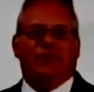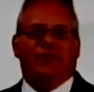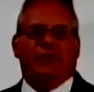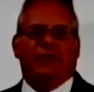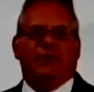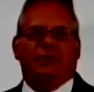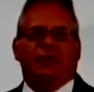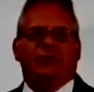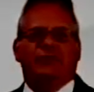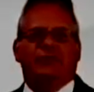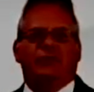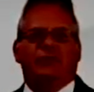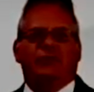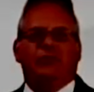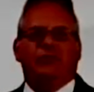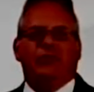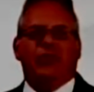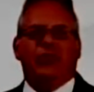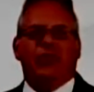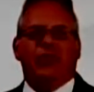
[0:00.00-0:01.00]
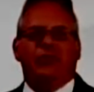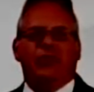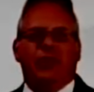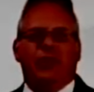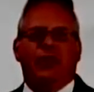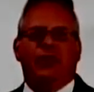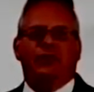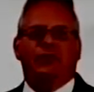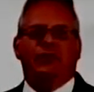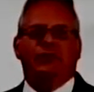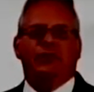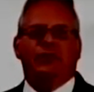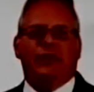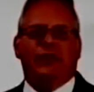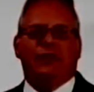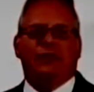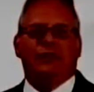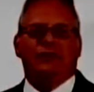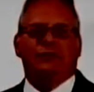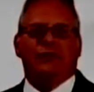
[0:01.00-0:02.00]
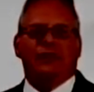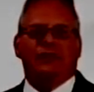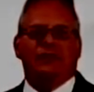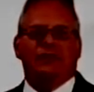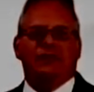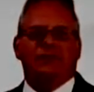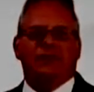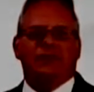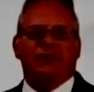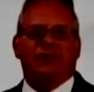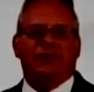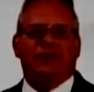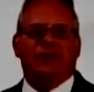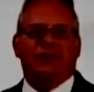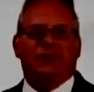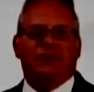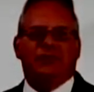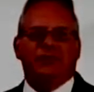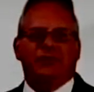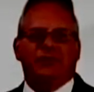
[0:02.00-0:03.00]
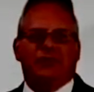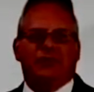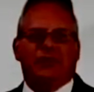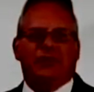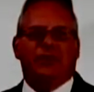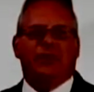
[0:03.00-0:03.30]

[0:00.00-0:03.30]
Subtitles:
and electrical cloth all contained asbestos materials,